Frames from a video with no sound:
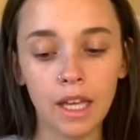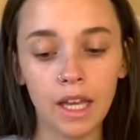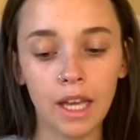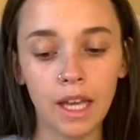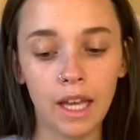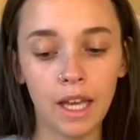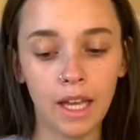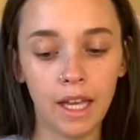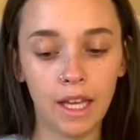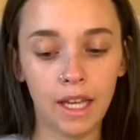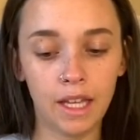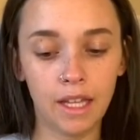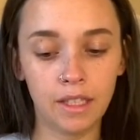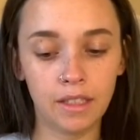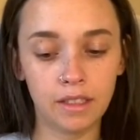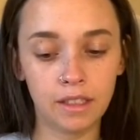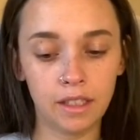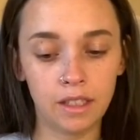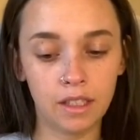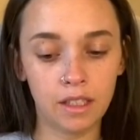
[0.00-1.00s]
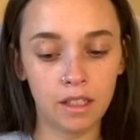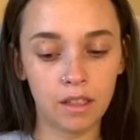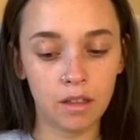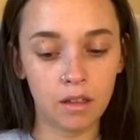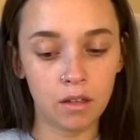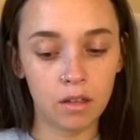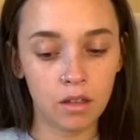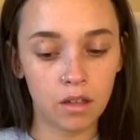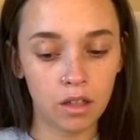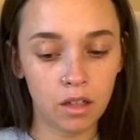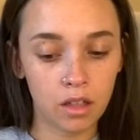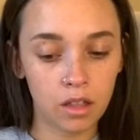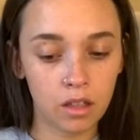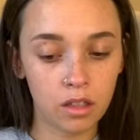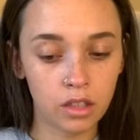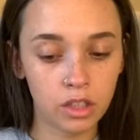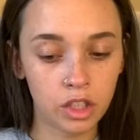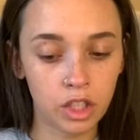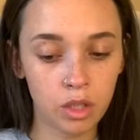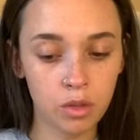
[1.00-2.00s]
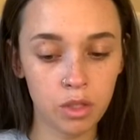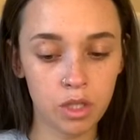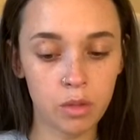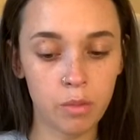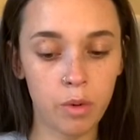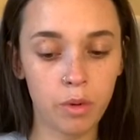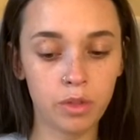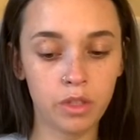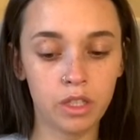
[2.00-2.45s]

And she was supposed